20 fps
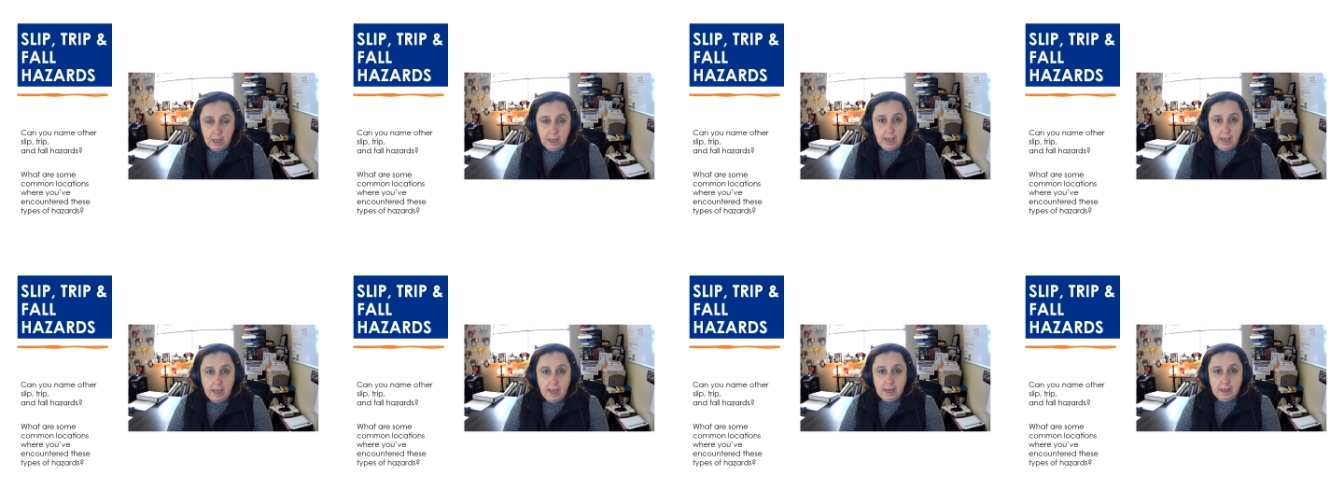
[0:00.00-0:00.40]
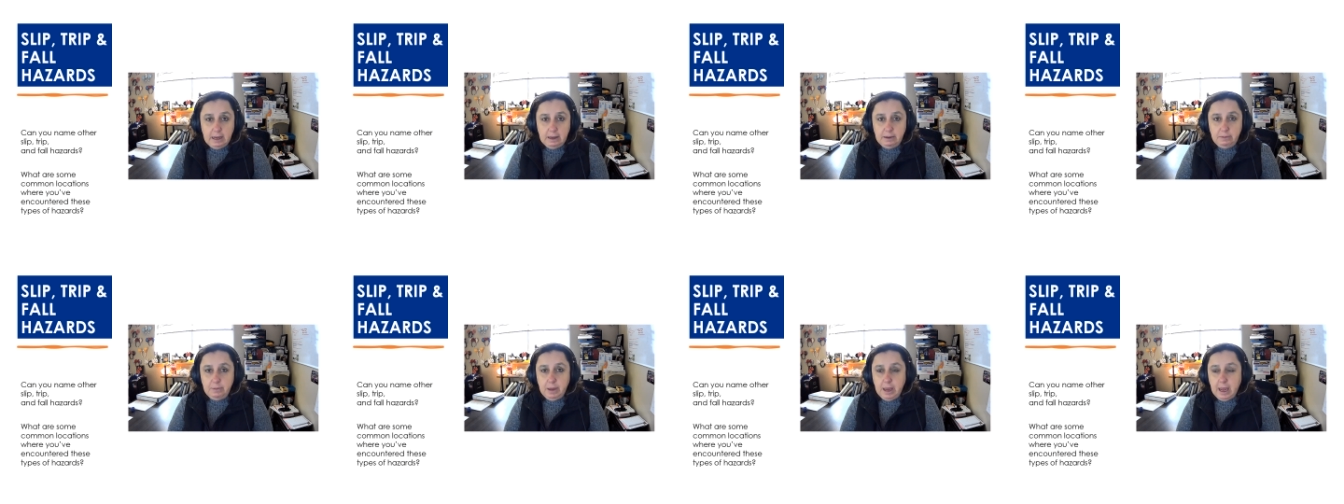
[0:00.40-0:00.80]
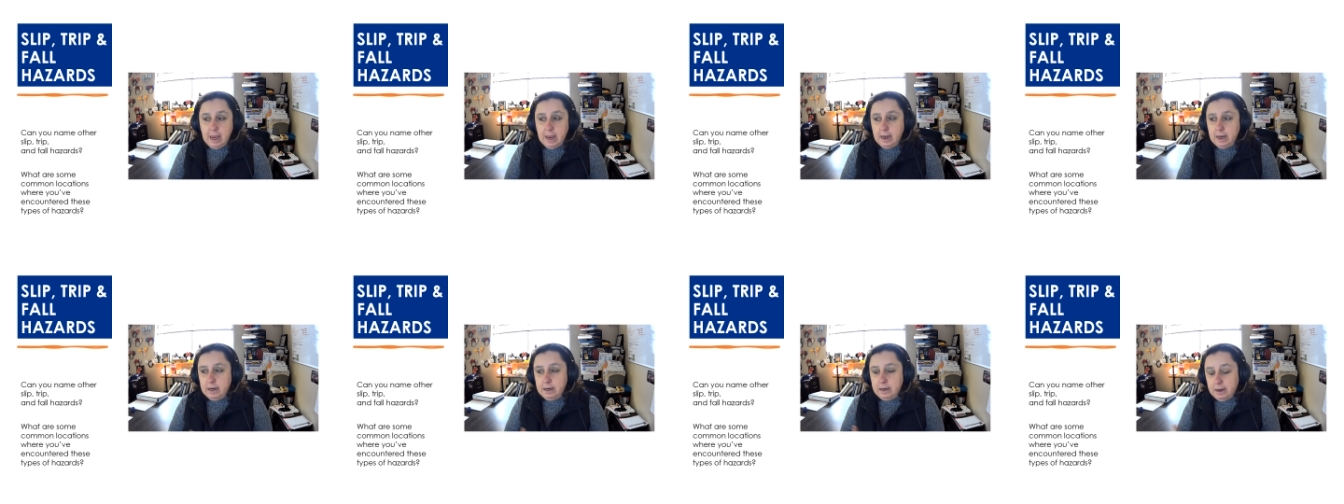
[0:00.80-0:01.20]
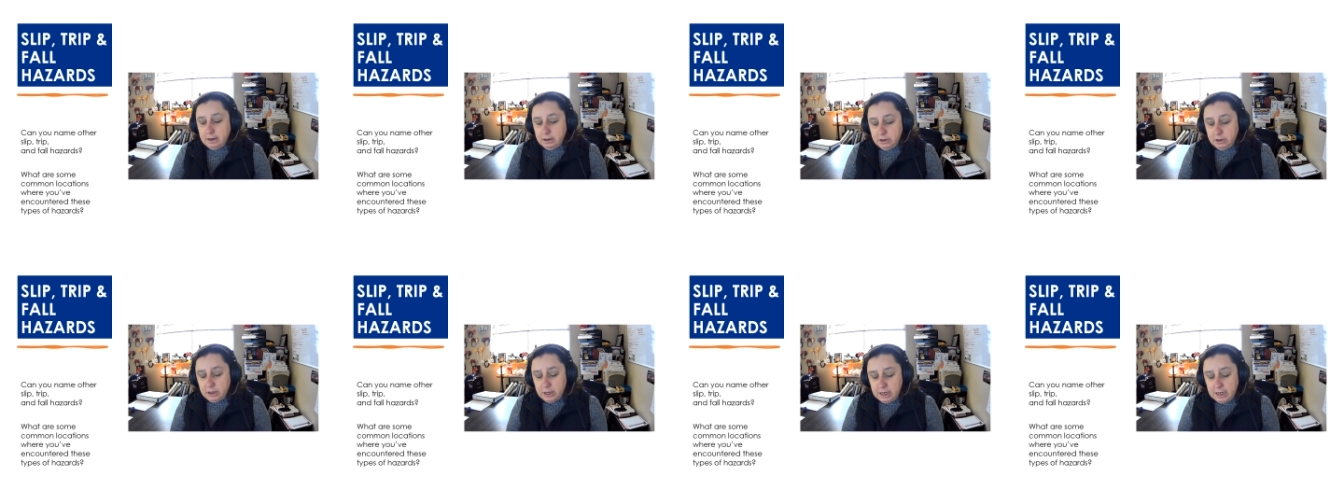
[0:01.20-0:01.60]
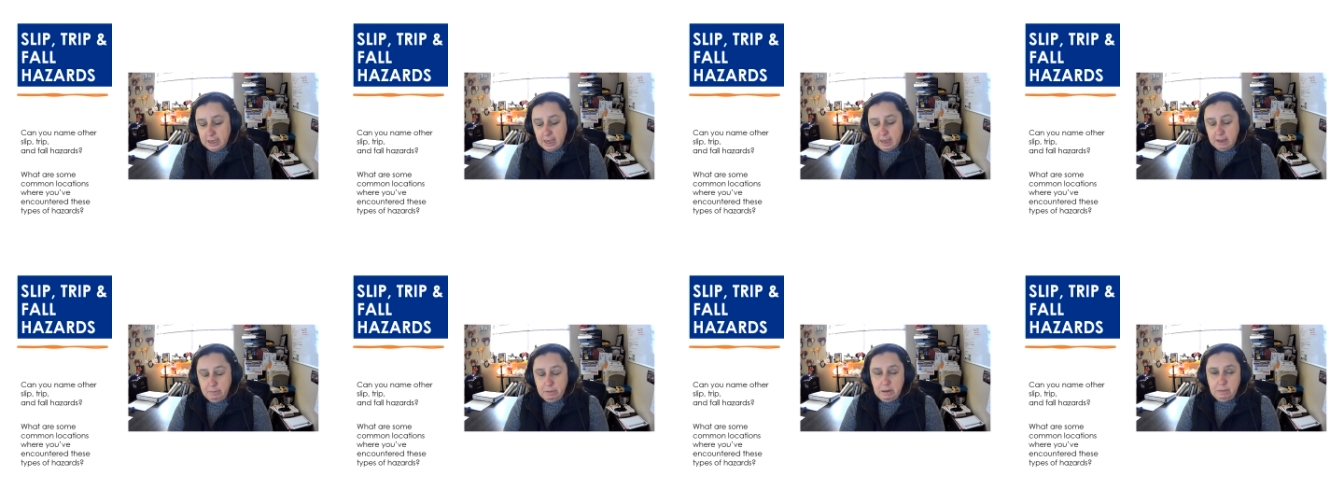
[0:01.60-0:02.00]
um, and couldn't
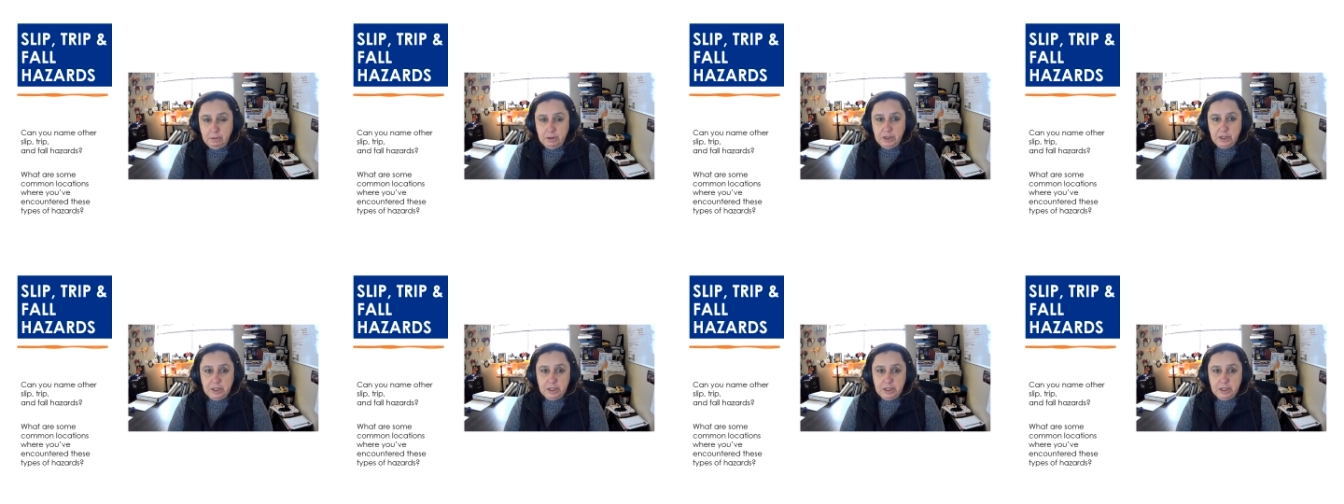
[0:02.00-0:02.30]
get people to